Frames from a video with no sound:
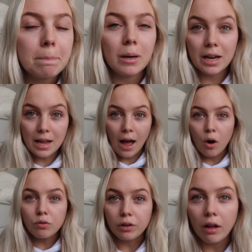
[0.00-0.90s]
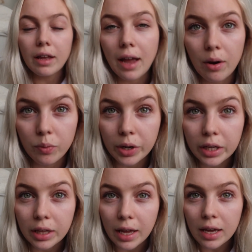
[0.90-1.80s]
But yeah, overall, like, I
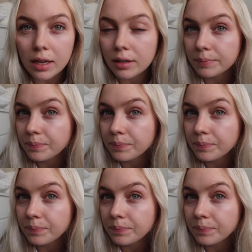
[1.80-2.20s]
really like